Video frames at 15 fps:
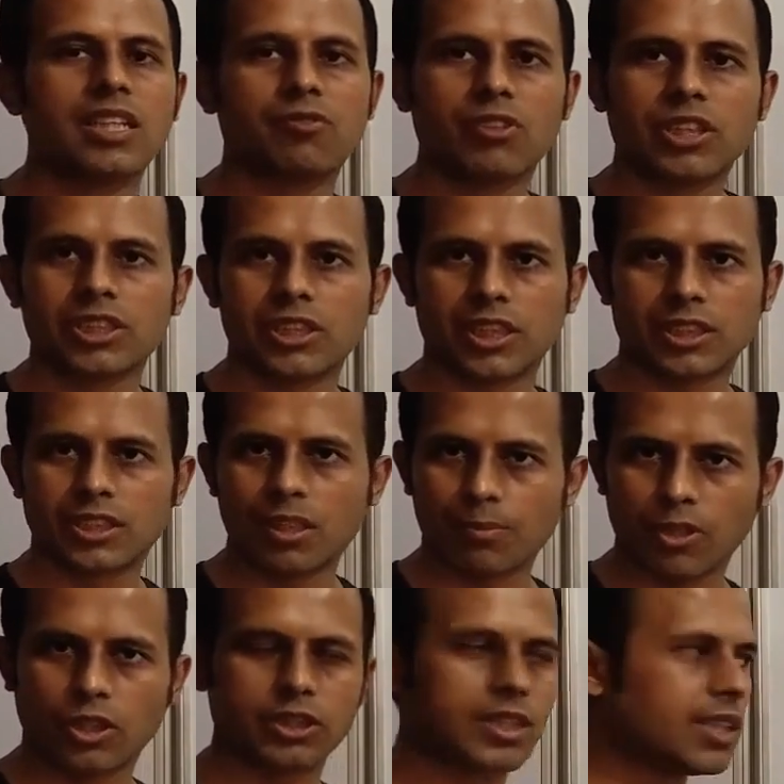infrastructure
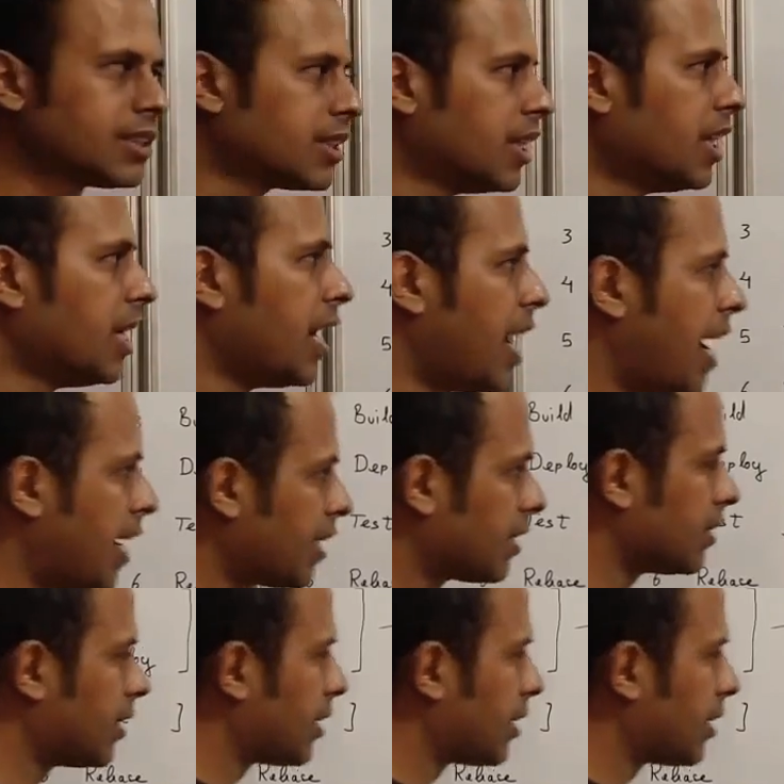process and